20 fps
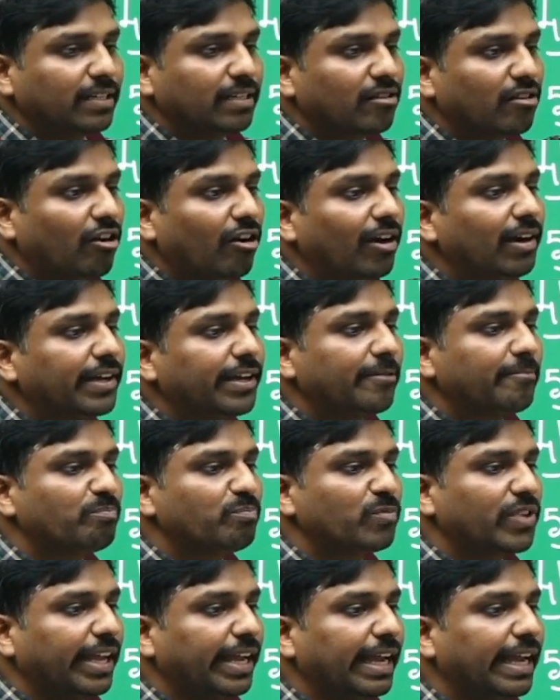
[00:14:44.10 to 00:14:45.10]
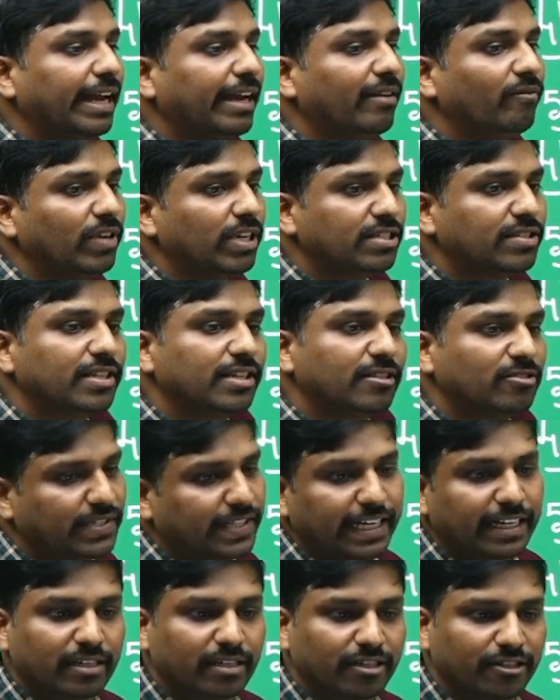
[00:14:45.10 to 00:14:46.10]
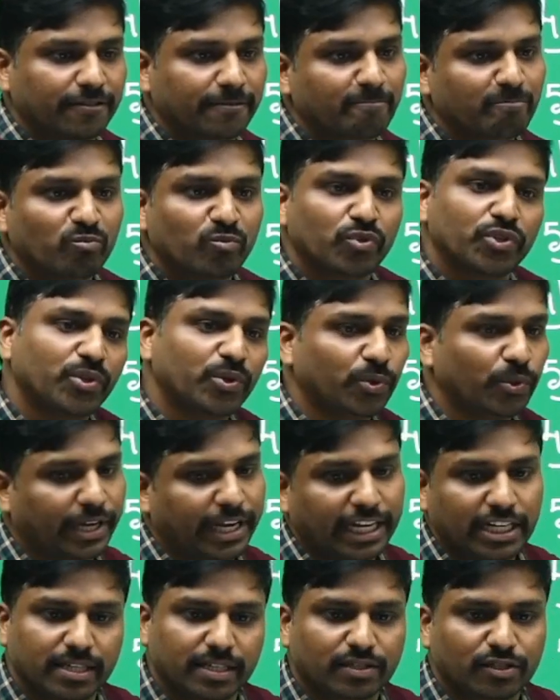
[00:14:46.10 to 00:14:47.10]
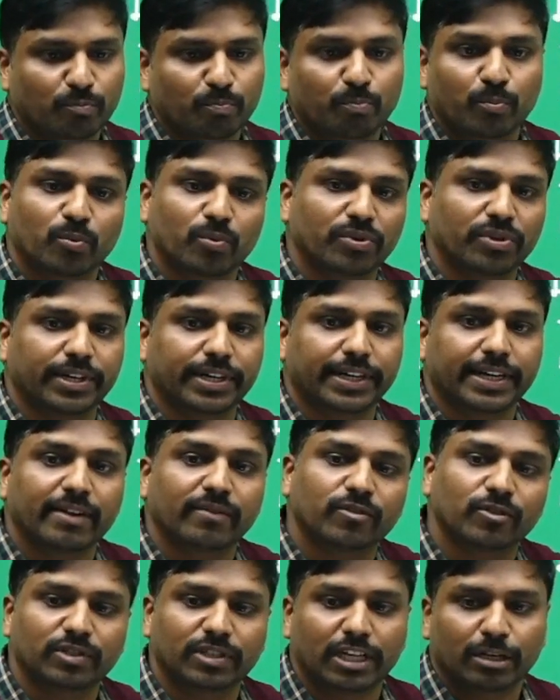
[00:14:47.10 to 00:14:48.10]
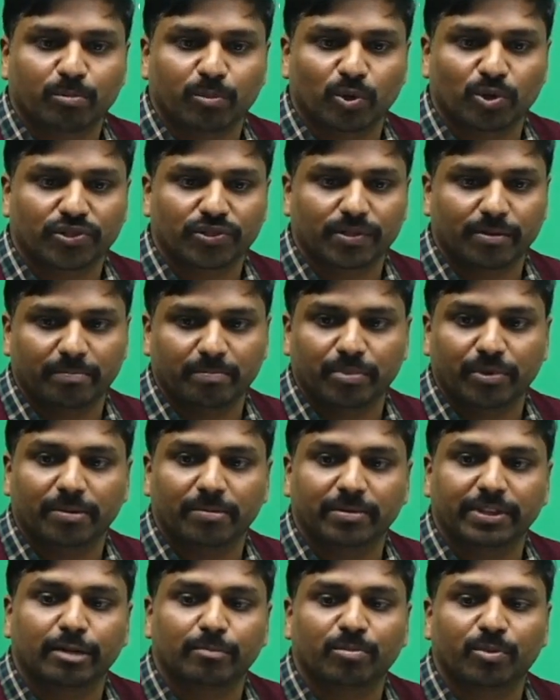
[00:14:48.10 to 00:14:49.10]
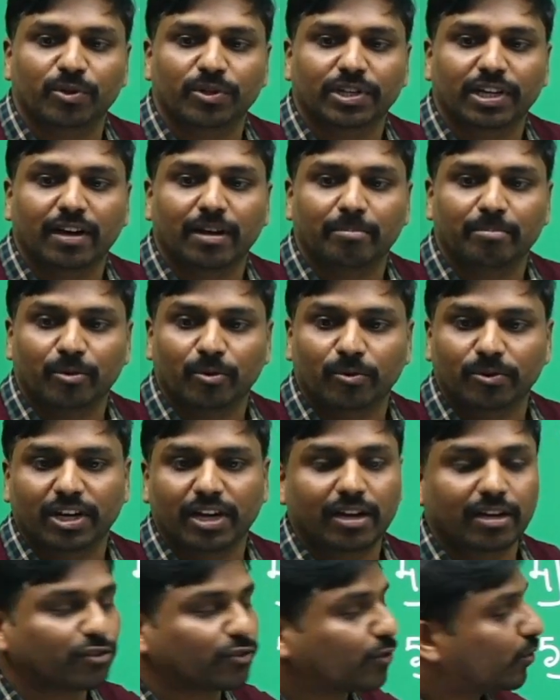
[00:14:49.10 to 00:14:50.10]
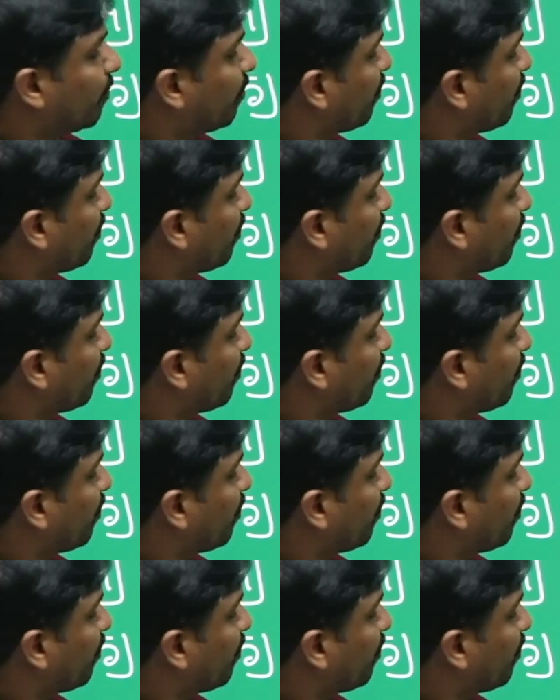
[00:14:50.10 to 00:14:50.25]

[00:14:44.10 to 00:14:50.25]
called Envis Center. You can just refer that portal also.